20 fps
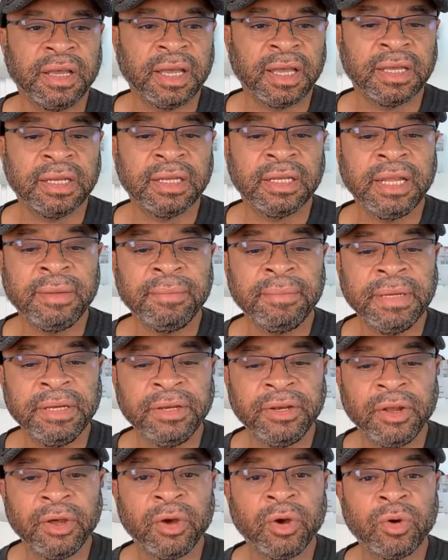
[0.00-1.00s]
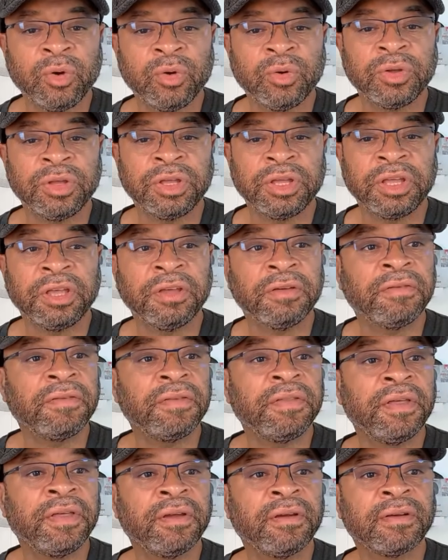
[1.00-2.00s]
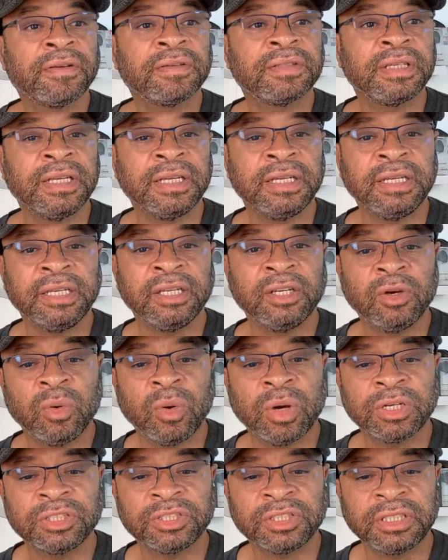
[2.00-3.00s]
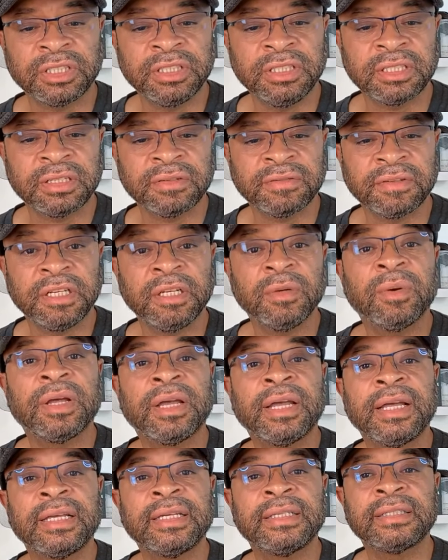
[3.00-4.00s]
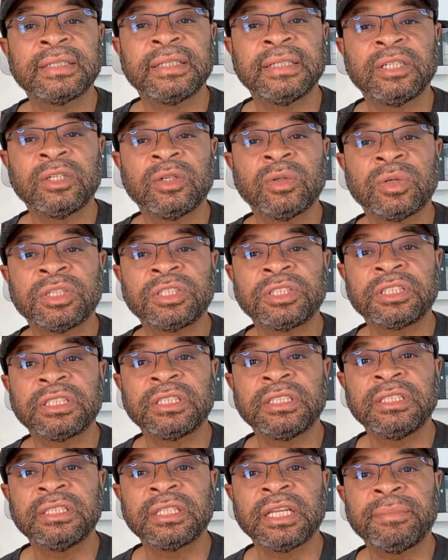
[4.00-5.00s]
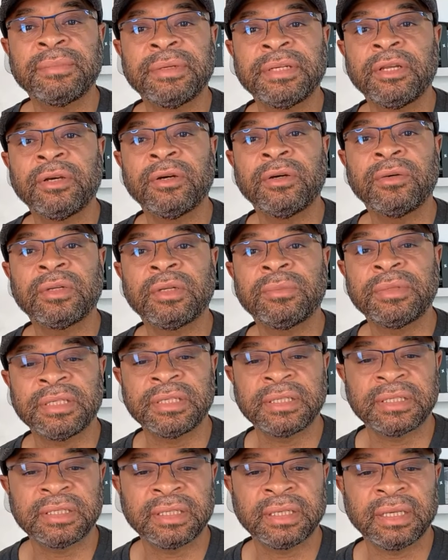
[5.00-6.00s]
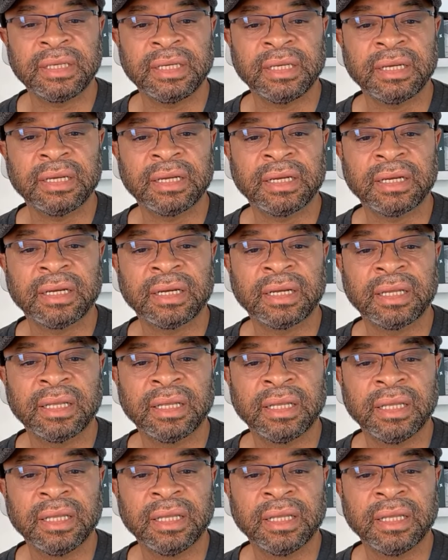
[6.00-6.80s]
And let me know if there's any questions. If anyone has any questions, let me know. Let me see here.